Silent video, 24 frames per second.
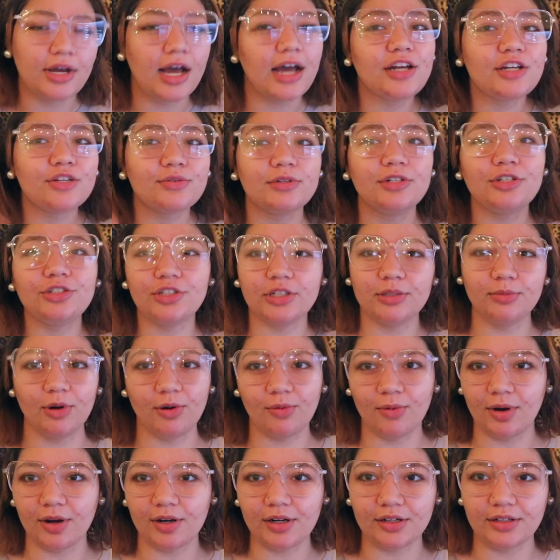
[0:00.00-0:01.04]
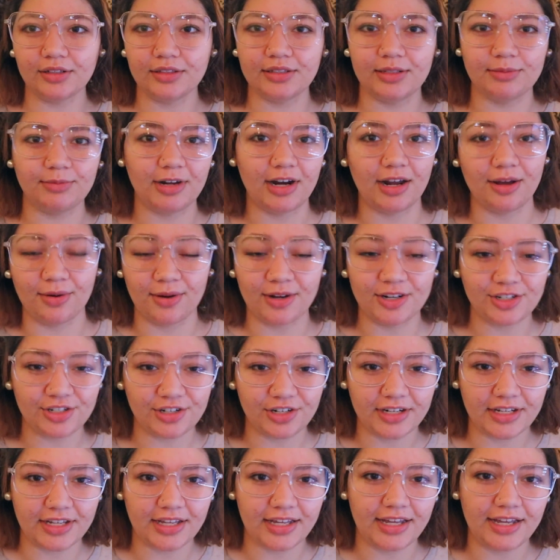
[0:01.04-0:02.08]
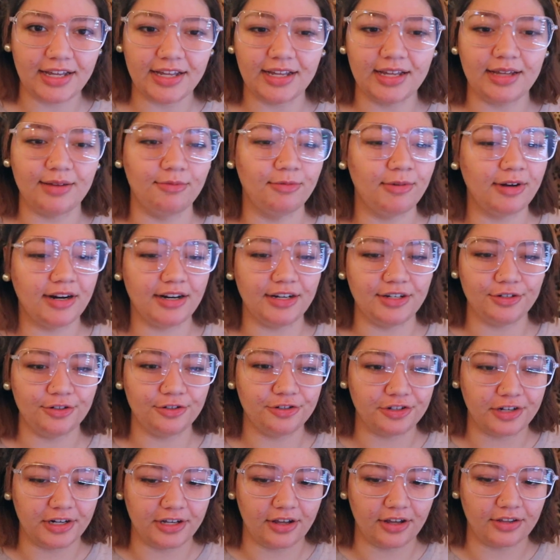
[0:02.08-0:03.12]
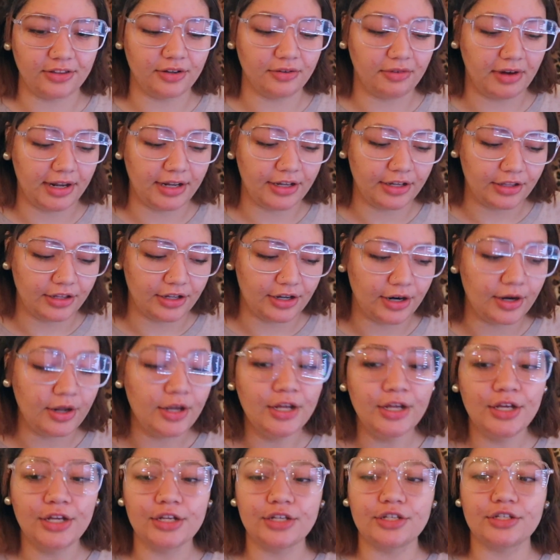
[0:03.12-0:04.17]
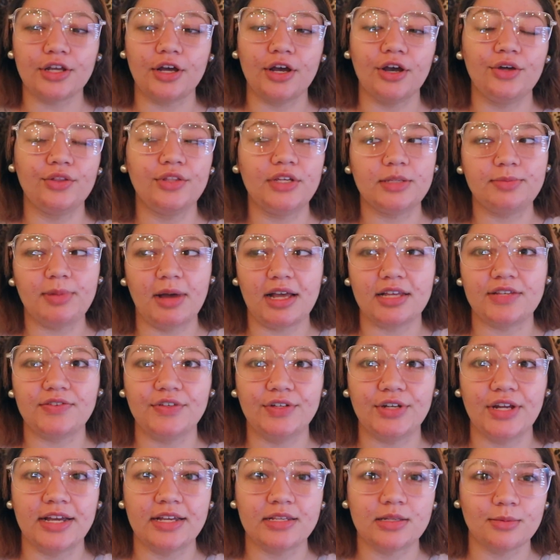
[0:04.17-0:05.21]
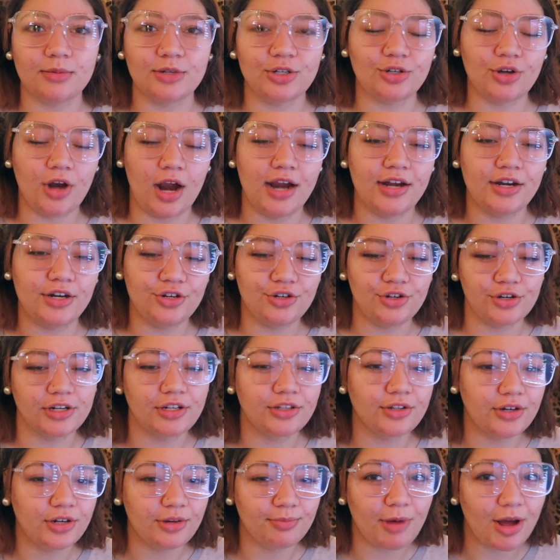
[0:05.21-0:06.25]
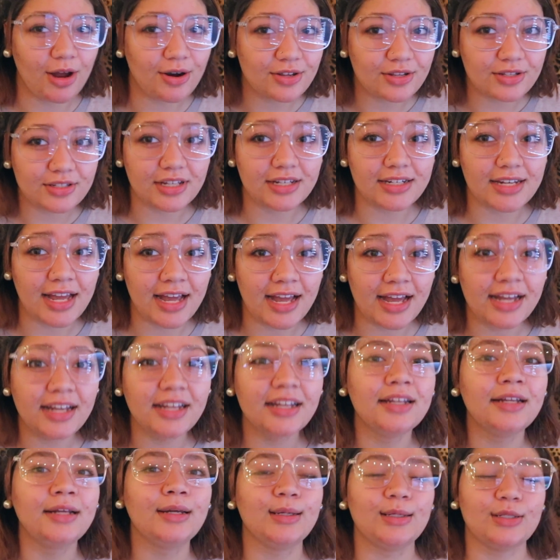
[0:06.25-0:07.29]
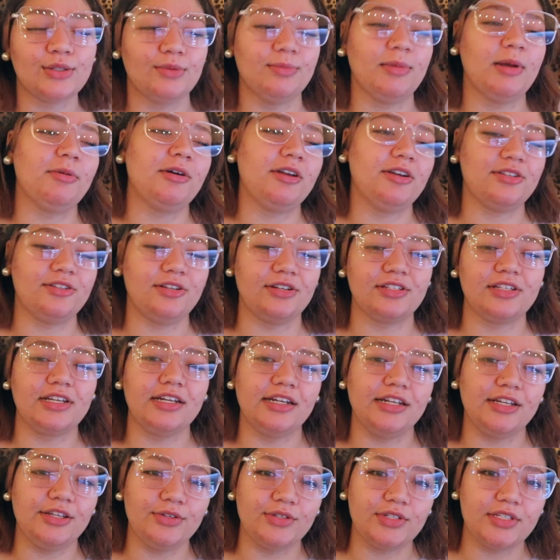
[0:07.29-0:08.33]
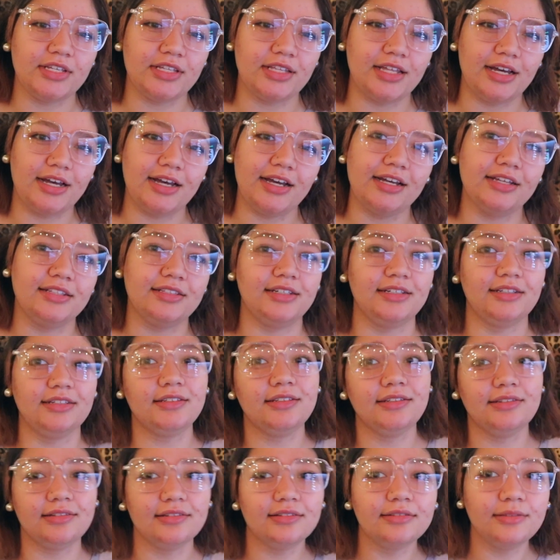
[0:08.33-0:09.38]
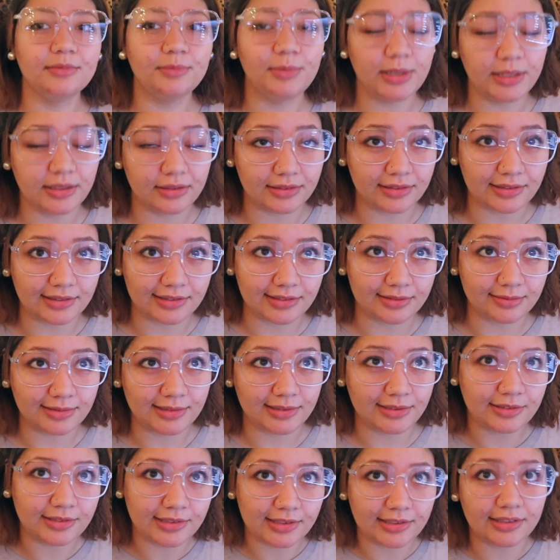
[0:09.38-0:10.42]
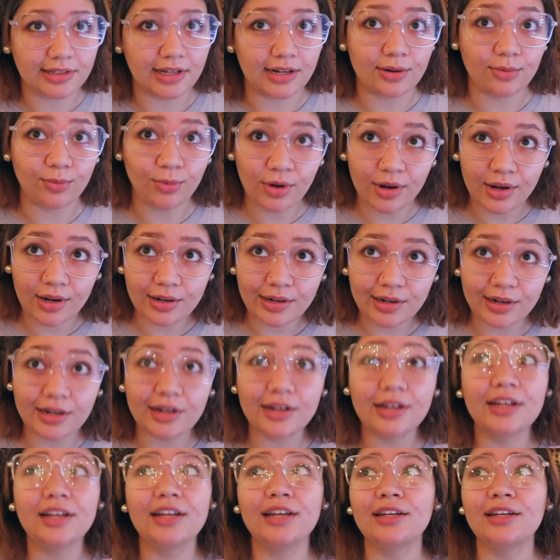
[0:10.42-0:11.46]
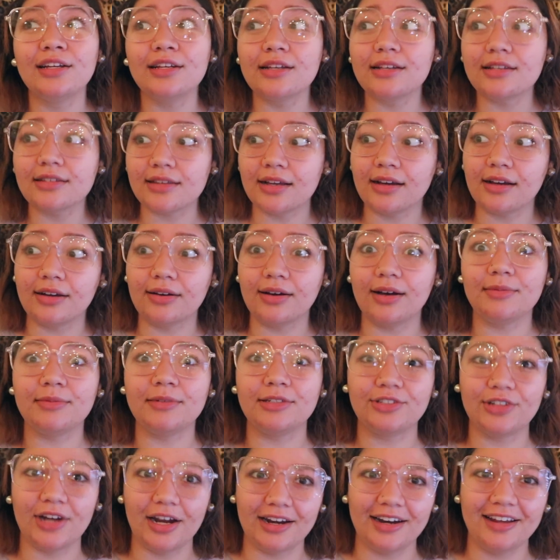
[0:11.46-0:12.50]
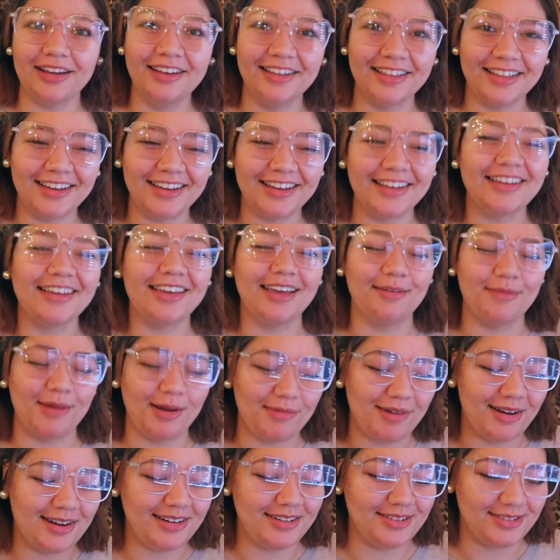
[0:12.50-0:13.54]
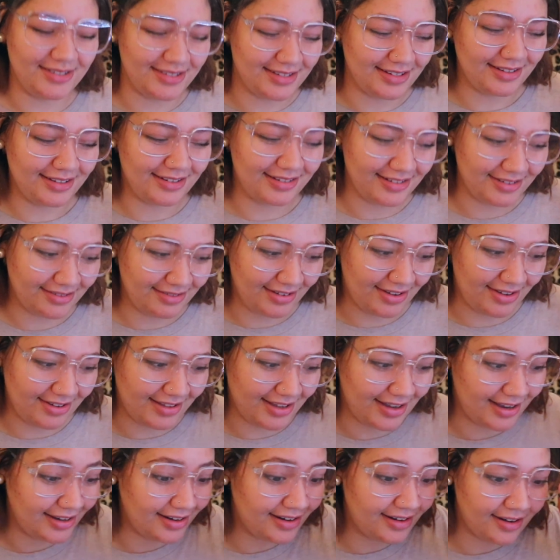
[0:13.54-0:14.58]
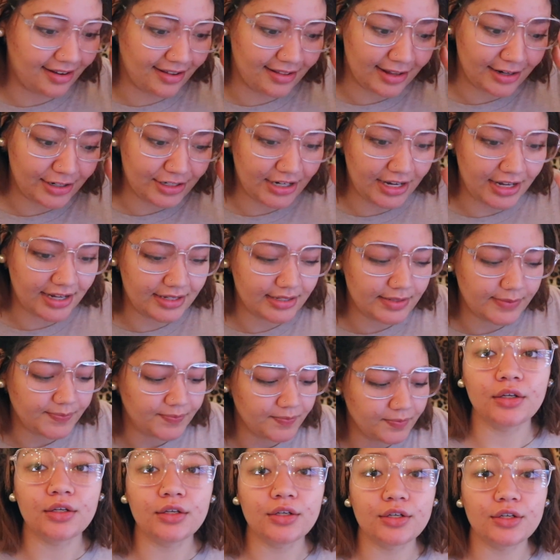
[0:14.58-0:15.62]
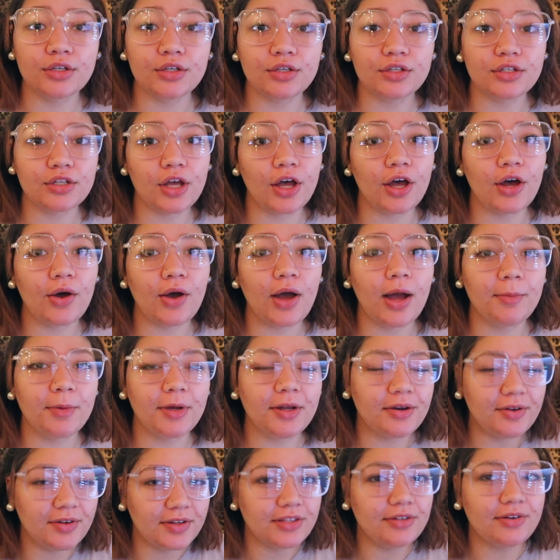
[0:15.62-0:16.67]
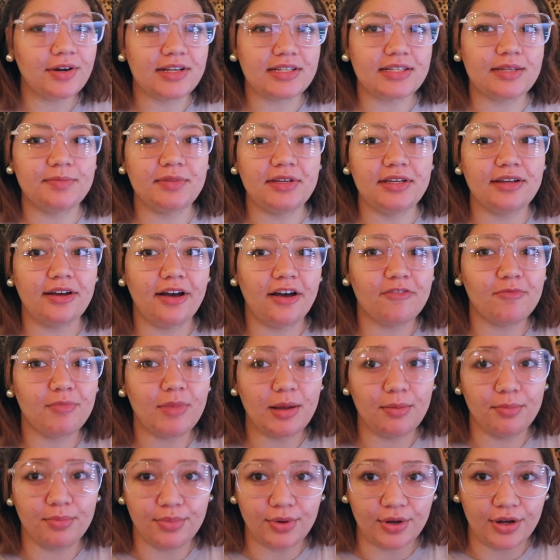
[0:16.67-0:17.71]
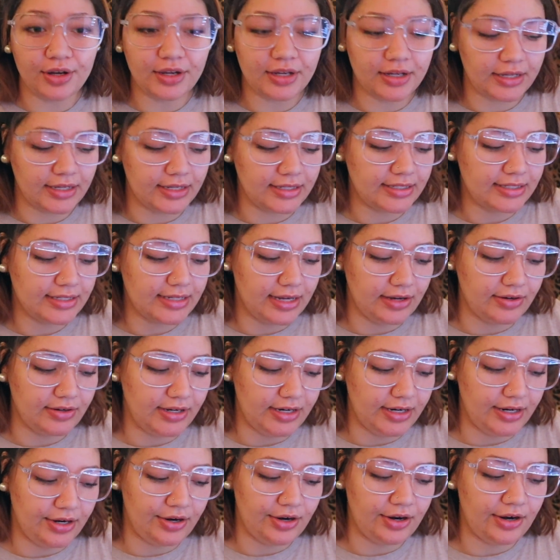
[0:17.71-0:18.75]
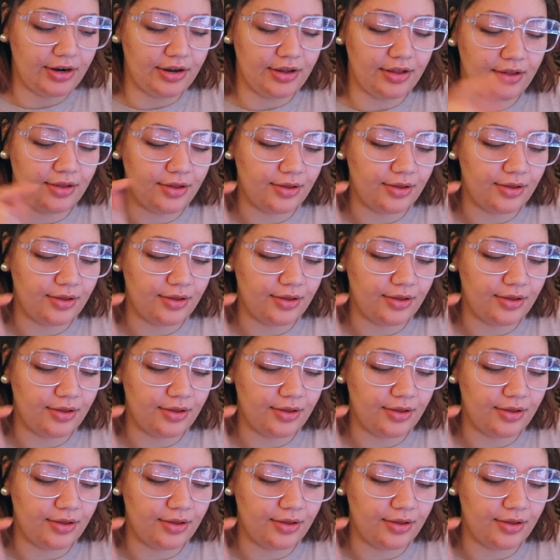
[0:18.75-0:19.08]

I just want to drink more water than what I was drinking and what I do drink on the regular. So these past few days I've been trying to drink 3 bottles a day, so my body starts getting used to that, and like, you know, you pee a lot when you drink a lot of water. So I've been trying to like get my body used to doing all that and all that jazz. So I'm gonna read the recipe off my book, it's down here.